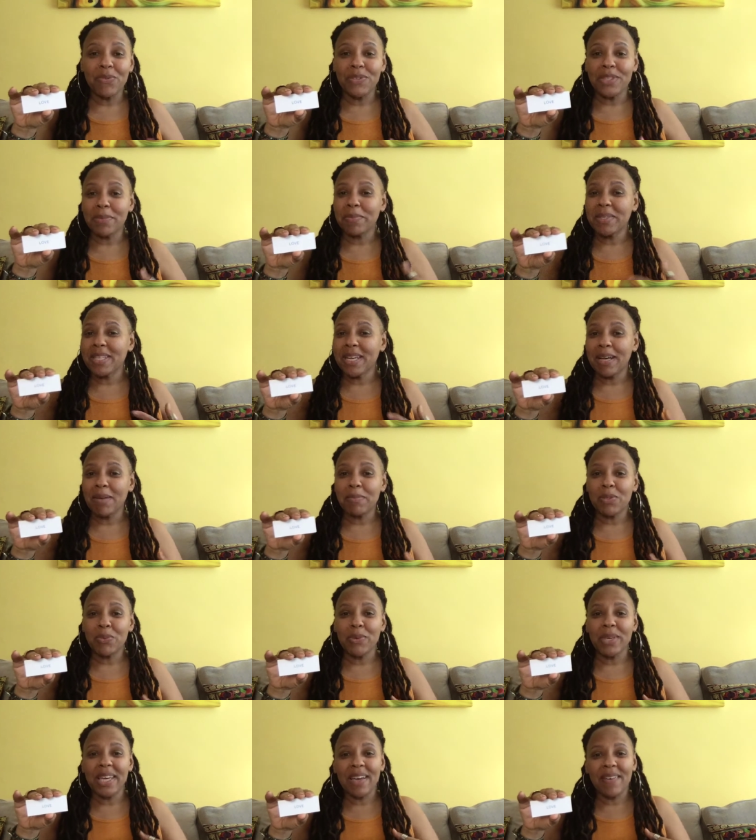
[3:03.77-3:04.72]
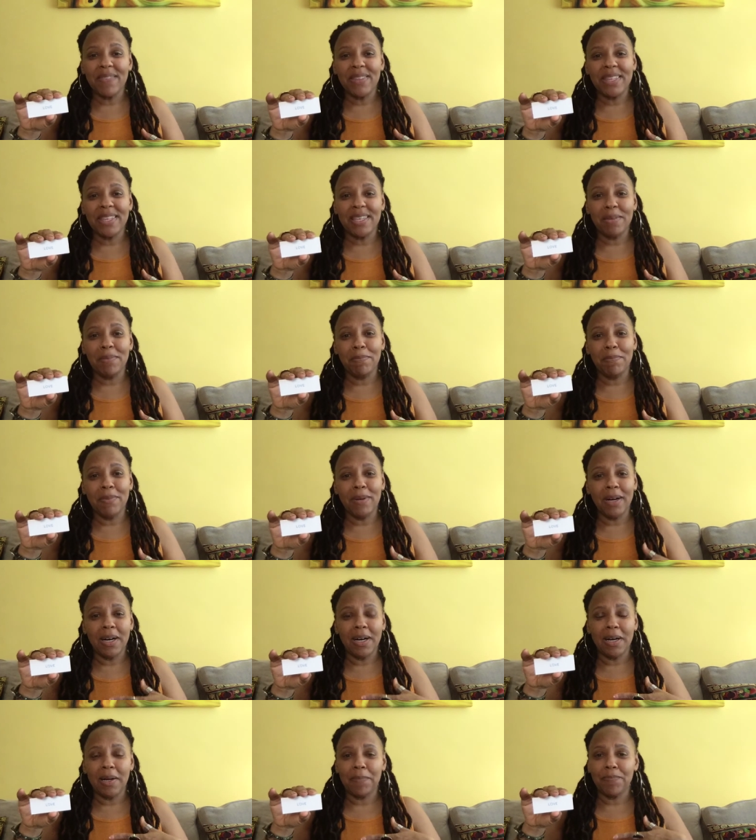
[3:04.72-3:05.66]
Sometimes we have the
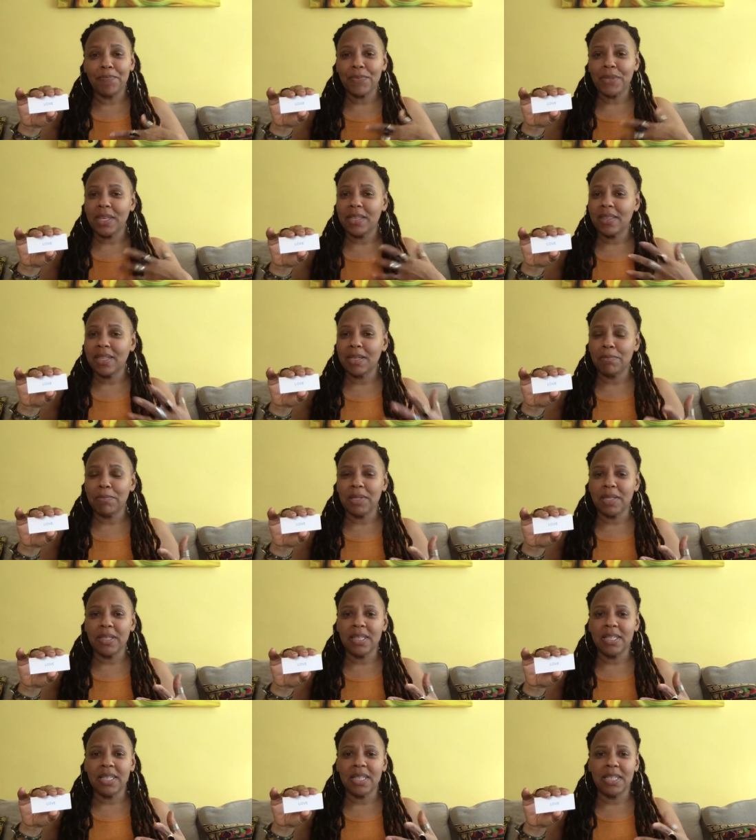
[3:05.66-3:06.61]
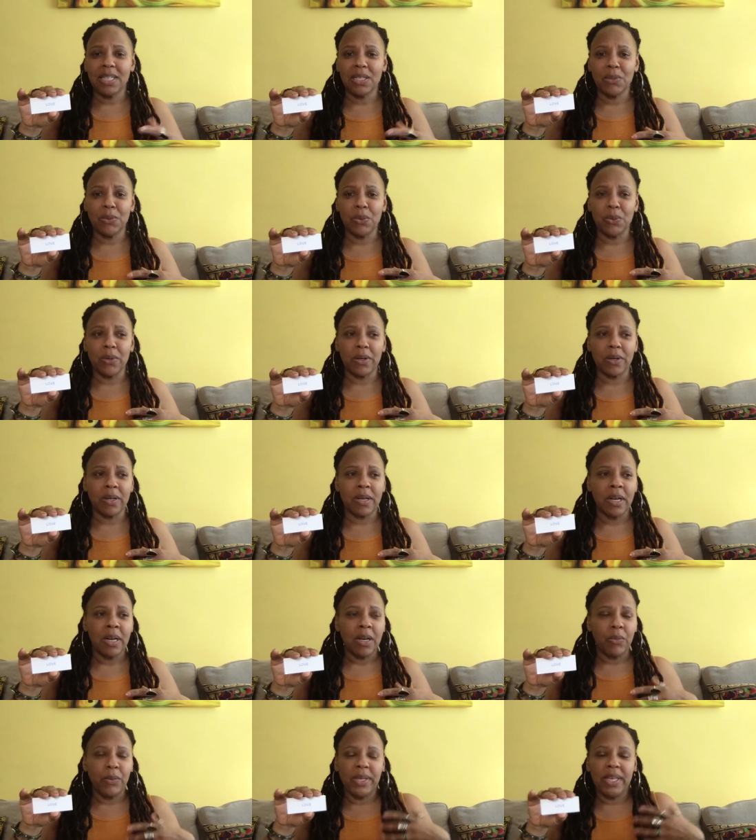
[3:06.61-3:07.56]
um, the ability, or
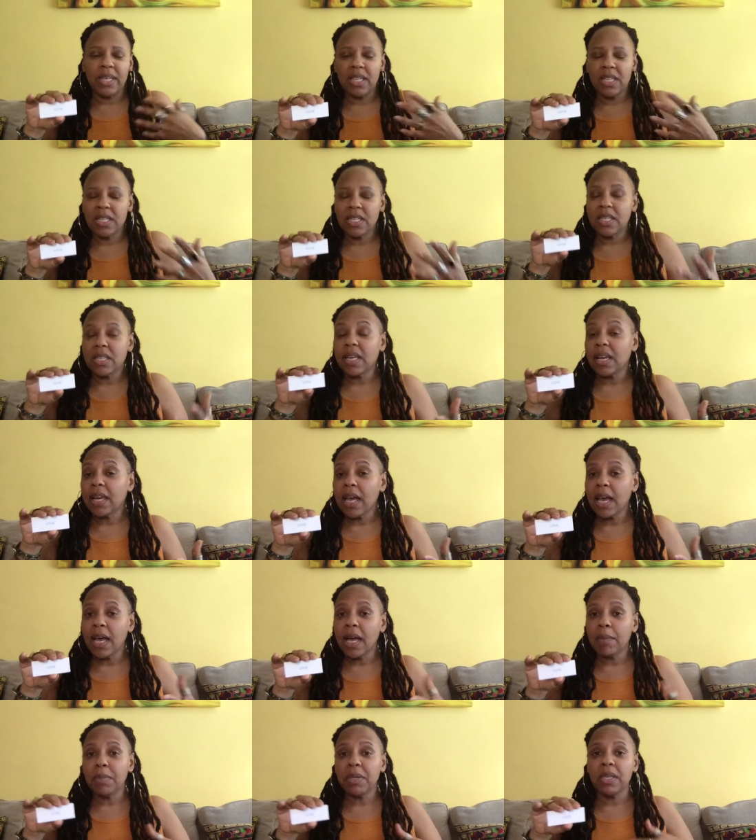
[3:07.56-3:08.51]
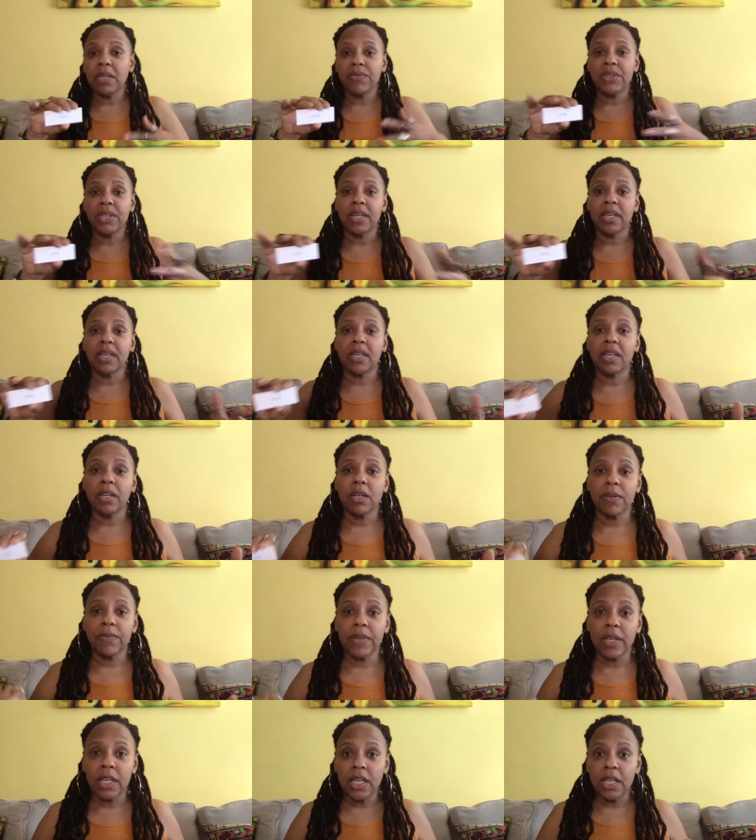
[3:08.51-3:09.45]
we get into that habit of taking care
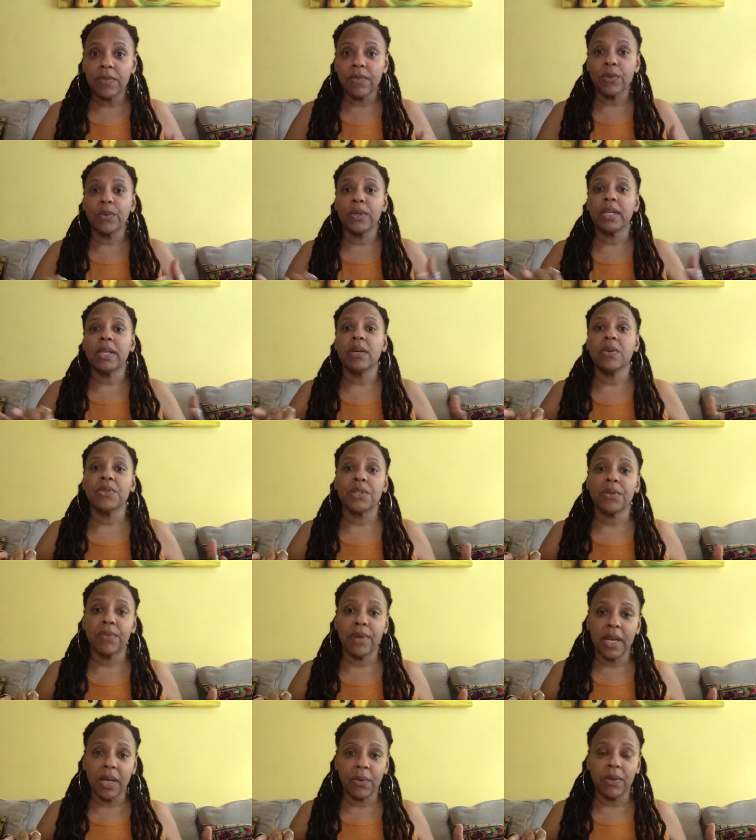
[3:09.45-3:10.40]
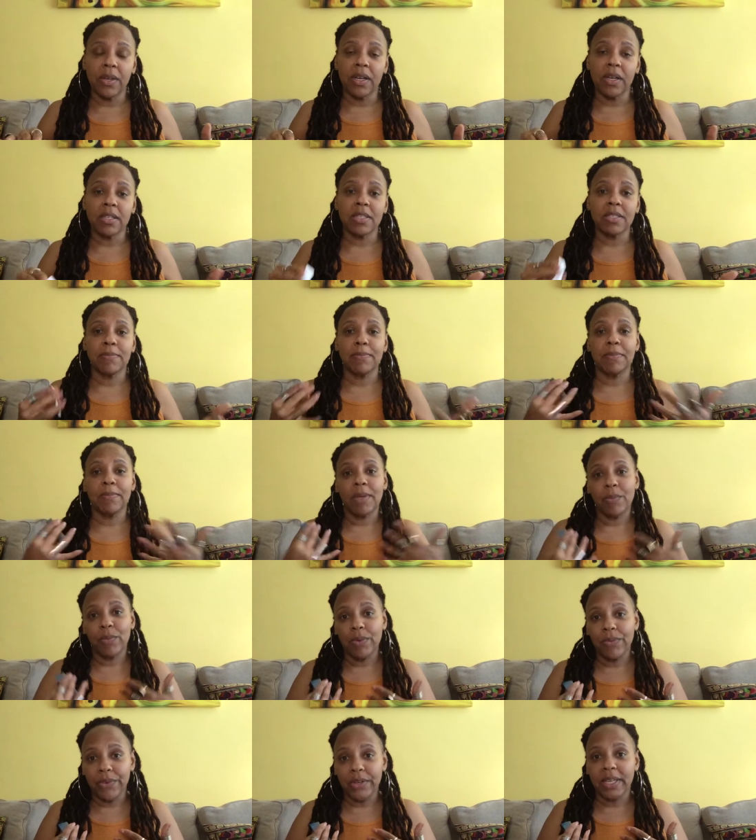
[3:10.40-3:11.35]
of everyone else around us, and
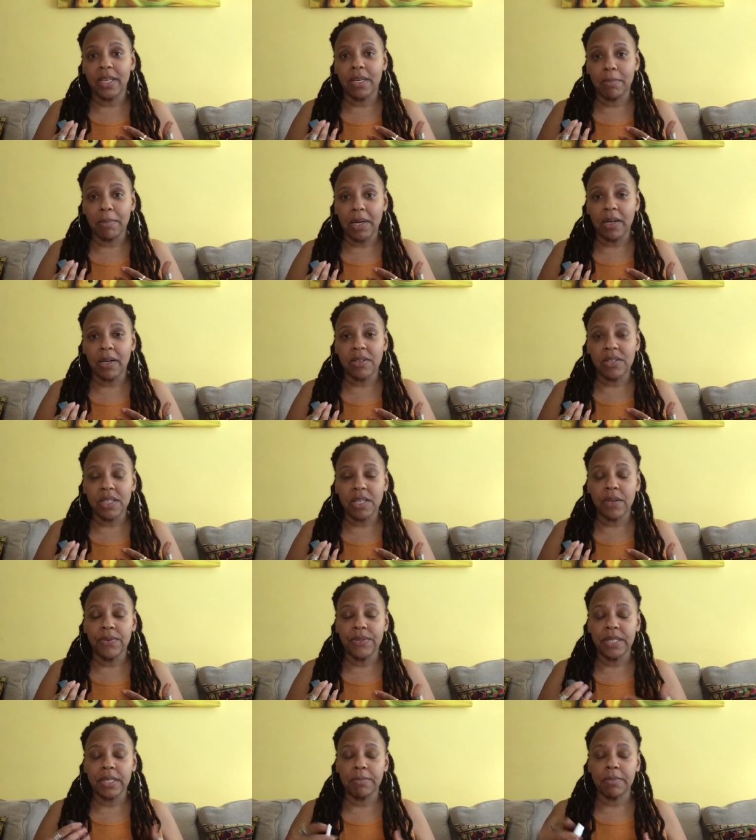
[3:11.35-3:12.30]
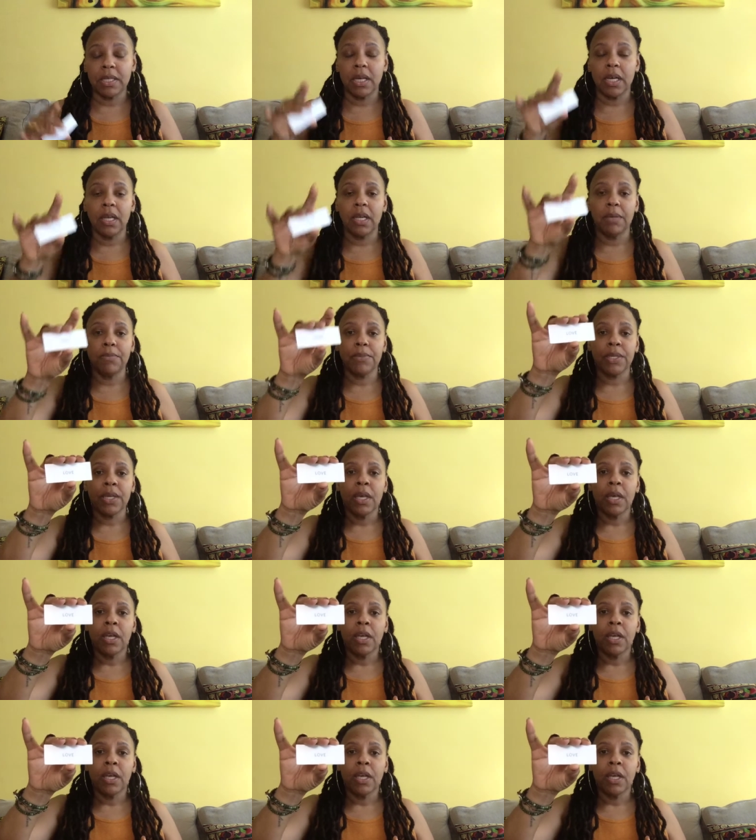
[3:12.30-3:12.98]
we forget about ourselves sometimes.